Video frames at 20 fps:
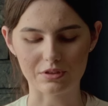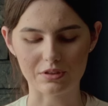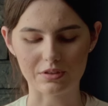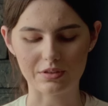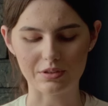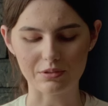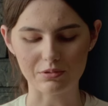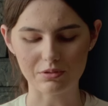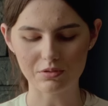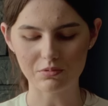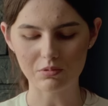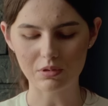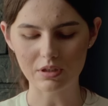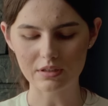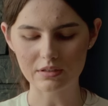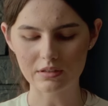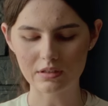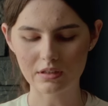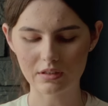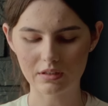the tilted
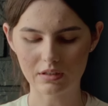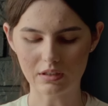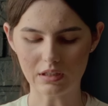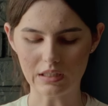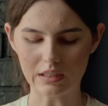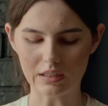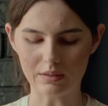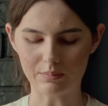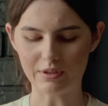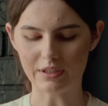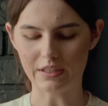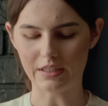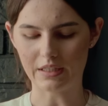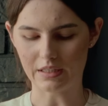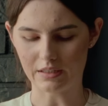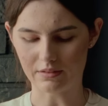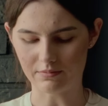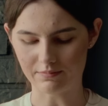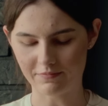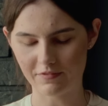one, but
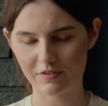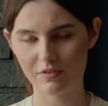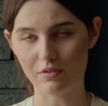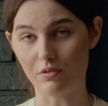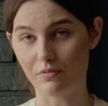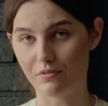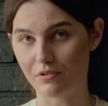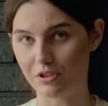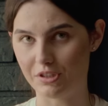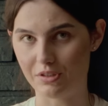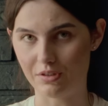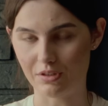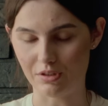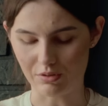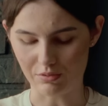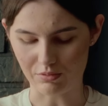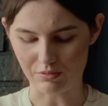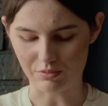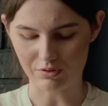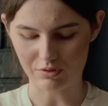again, feel free to
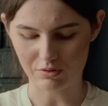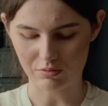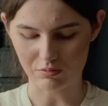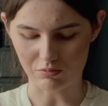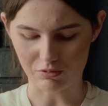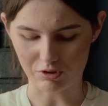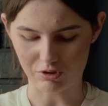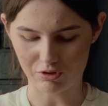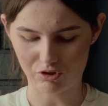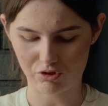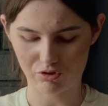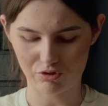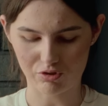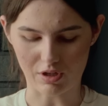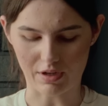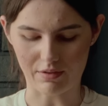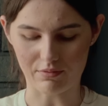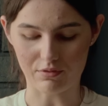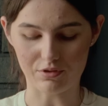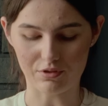use
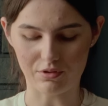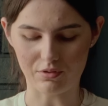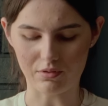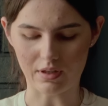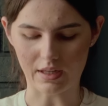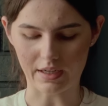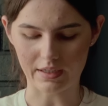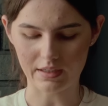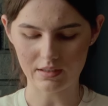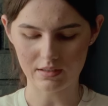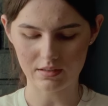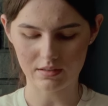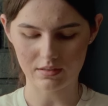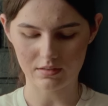whichever you like.